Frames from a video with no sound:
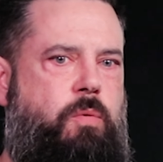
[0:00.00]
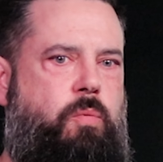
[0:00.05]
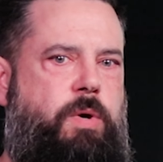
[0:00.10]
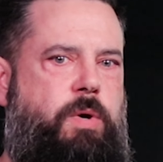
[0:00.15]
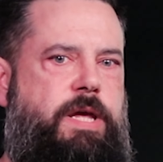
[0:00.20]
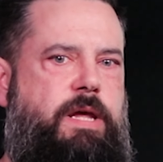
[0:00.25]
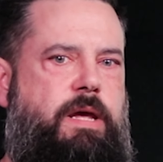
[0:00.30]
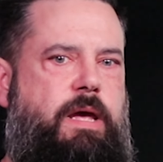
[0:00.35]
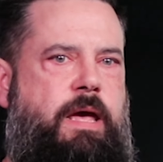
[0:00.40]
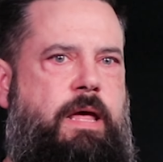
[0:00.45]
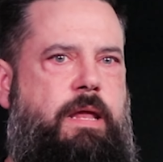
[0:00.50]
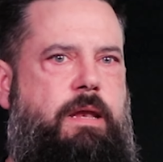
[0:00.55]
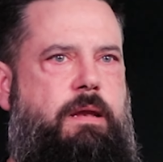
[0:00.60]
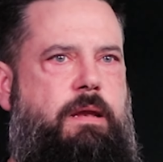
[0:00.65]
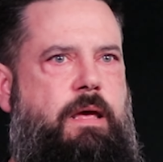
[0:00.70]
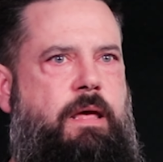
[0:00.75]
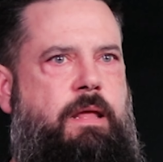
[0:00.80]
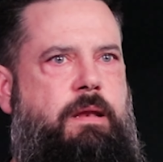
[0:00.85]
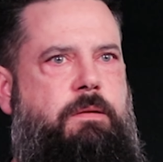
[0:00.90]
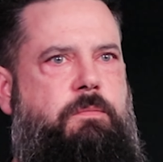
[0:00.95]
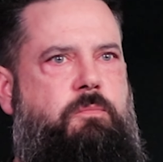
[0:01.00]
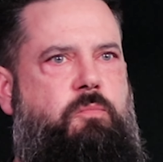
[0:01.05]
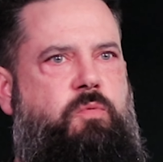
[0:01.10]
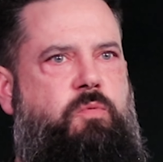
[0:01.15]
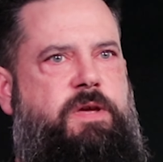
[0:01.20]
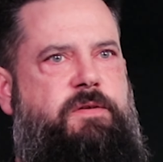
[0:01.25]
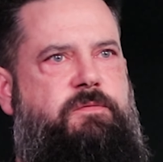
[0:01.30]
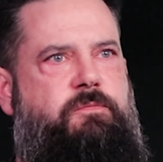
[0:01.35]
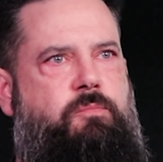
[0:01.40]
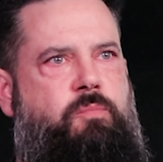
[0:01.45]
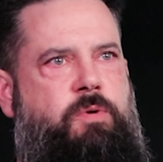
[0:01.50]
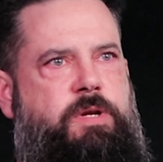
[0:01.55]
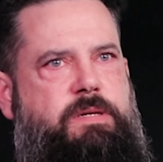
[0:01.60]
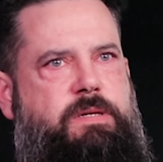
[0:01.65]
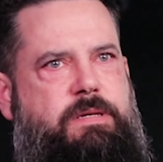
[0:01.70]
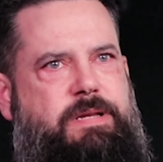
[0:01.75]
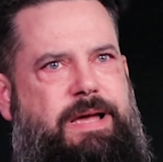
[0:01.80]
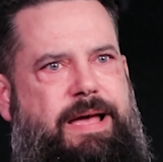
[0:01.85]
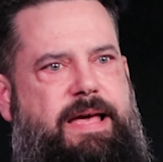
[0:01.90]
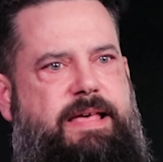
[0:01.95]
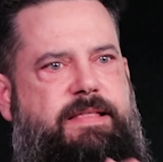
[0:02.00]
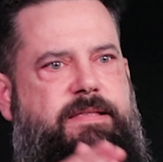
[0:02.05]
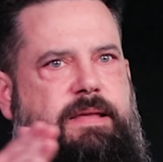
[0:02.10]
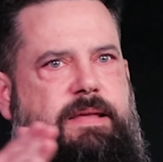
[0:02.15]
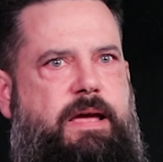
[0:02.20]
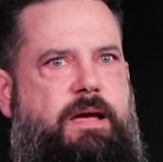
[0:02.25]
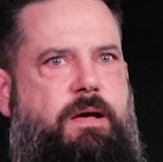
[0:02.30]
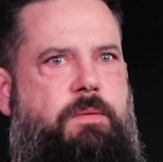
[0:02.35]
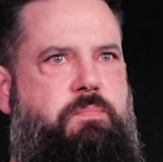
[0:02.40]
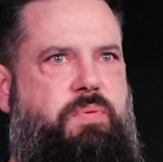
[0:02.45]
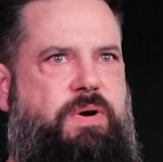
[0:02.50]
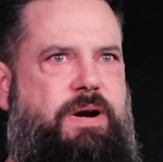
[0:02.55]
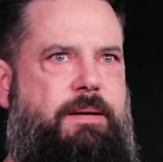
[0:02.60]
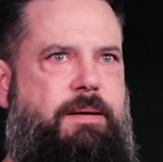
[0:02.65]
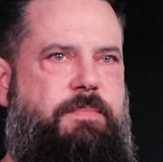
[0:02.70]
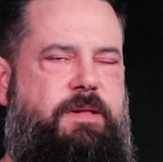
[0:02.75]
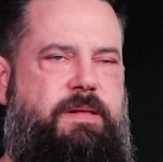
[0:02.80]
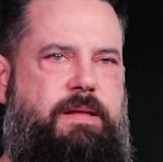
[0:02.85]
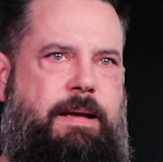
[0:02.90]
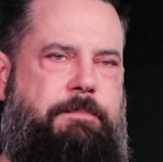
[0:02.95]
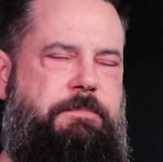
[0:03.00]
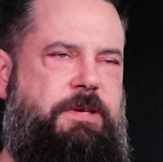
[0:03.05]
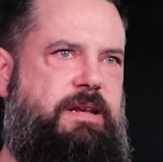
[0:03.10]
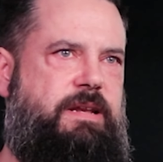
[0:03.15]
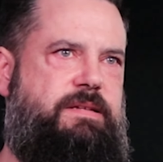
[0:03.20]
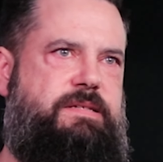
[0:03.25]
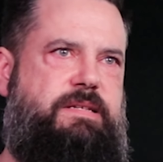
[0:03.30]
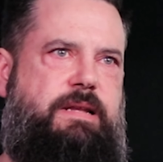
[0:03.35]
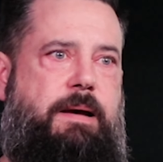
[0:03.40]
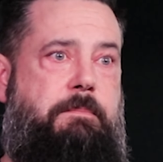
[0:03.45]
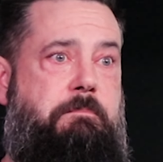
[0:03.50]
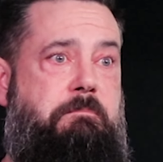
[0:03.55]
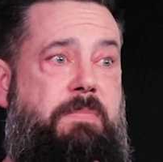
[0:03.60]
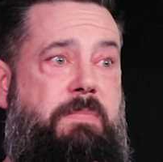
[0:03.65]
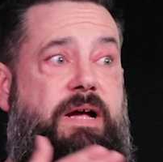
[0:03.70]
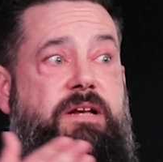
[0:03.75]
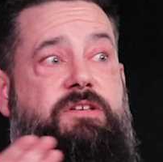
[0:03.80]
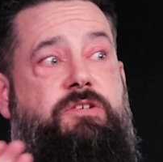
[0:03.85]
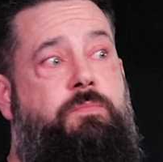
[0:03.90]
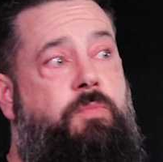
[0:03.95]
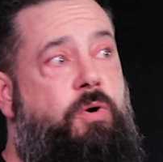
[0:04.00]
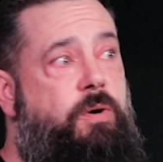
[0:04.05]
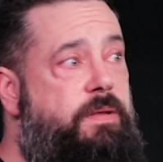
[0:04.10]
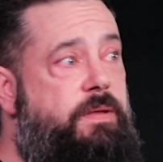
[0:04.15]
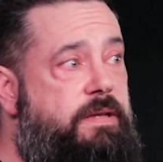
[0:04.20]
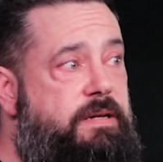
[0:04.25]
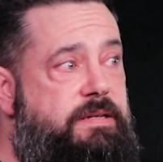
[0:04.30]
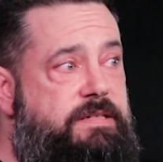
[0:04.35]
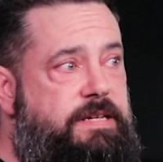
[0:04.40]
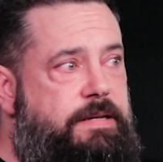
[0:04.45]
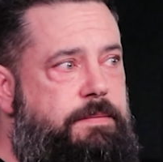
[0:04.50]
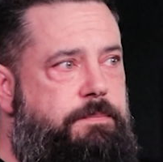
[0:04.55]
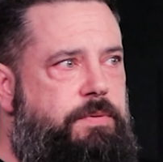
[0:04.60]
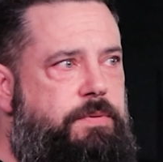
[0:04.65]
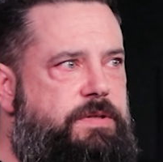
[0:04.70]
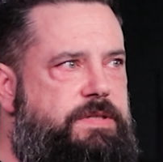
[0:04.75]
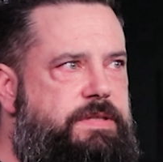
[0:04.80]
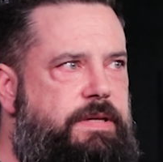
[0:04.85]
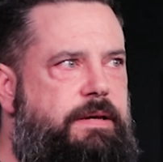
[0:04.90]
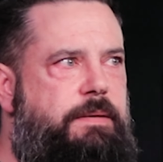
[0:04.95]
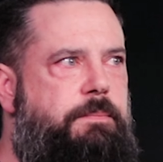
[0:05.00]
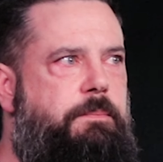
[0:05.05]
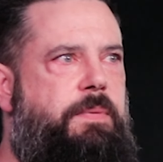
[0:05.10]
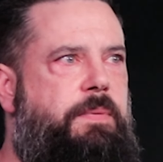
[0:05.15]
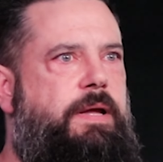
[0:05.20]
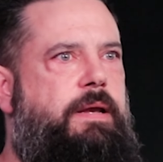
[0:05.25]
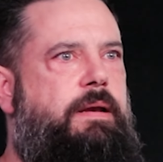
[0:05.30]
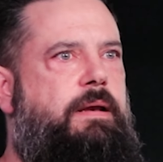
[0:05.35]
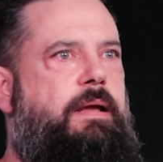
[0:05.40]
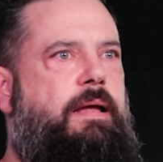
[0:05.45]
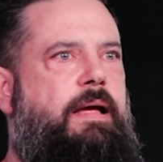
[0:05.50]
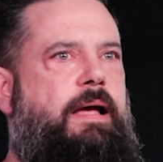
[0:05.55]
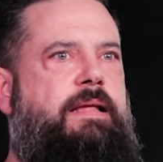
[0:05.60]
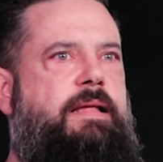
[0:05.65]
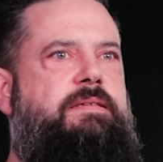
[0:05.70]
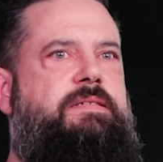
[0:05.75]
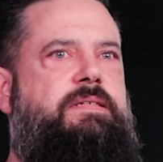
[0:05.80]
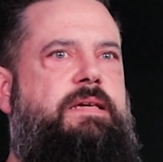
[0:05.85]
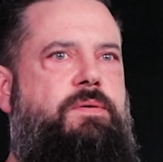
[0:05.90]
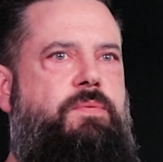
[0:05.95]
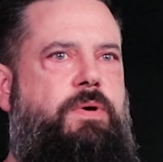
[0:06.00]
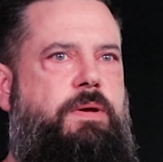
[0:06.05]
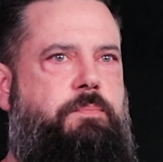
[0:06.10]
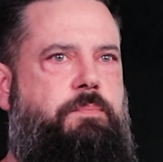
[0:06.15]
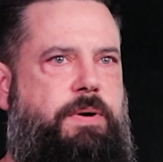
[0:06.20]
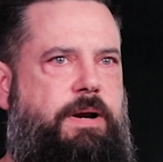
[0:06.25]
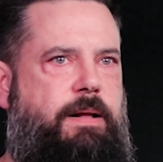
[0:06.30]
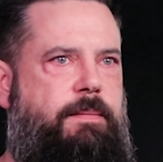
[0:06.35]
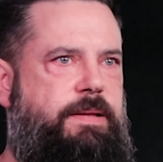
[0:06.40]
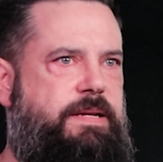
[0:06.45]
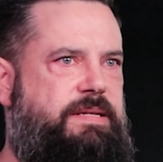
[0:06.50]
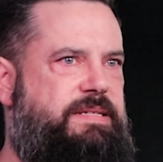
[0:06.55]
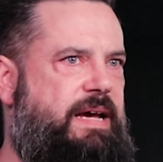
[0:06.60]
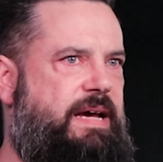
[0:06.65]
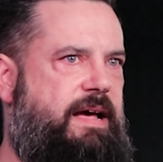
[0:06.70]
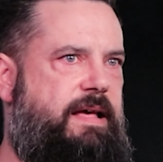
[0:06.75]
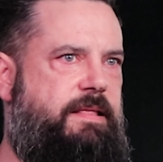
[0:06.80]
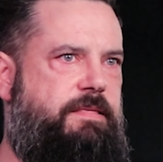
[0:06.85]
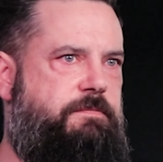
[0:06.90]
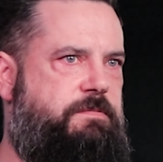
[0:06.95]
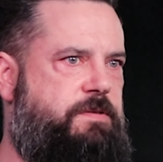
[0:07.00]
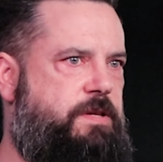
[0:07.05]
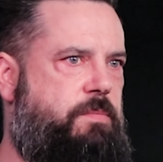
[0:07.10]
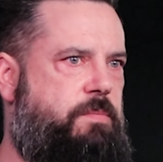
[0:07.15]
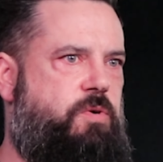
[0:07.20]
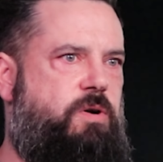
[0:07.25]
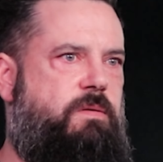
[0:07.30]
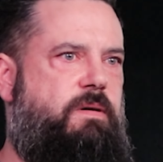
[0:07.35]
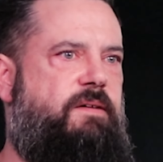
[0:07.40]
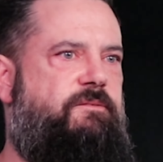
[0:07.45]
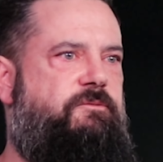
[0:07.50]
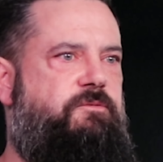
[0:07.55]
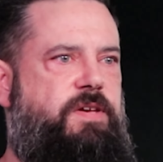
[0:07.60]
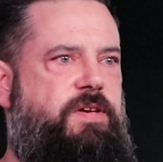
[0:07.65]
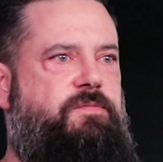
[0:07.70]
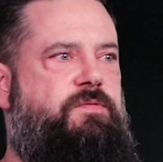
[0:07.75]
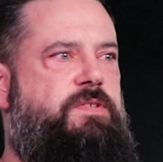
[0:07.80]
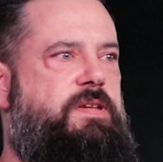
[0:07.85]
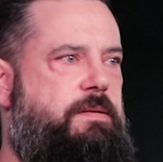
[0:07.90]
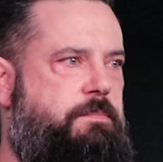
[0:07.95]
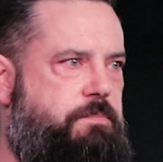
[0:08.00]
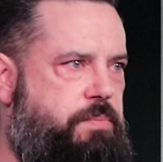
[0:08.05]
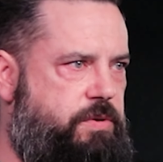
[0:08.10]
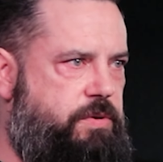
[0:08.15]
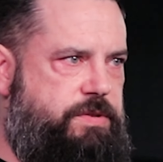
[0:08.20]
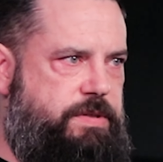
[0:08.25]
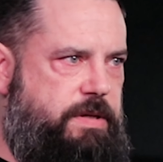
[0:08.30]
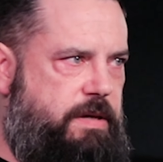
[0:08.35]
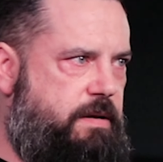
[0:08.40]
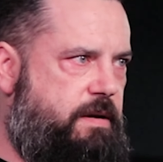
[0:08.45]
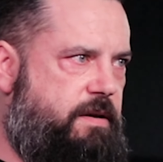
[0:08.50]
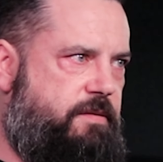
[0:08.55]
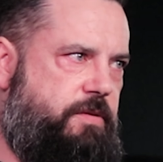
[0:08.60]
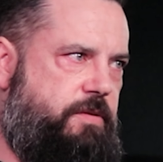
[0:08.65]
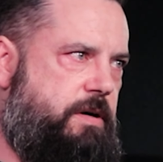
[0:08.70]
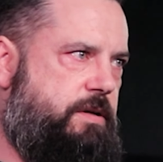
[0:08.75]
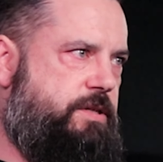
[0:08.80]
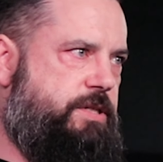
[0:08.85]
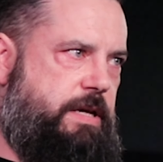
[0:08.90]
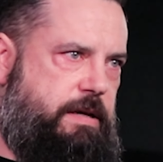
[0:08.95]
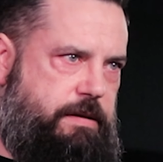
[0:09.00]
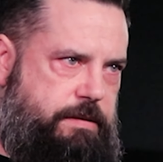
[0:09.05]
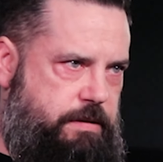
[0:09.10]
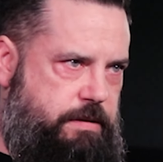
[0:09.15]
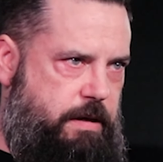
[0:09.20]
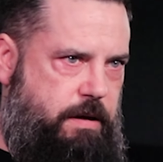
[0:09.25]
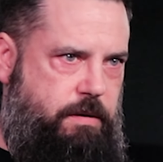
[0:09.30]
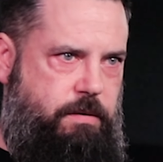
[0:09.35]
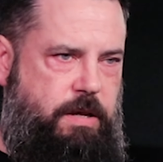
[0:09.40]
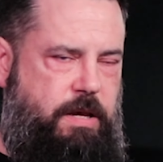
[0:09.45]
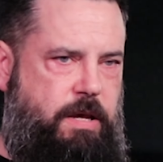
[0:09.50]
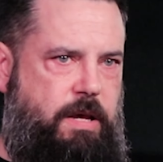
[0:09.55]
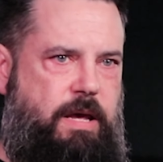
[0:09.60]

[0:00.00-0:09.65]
We and and we we tithe now probably, I mean, it's not much more than ten percent, but I'd say we probably tithe somewhere around fifteen percent of our checks now.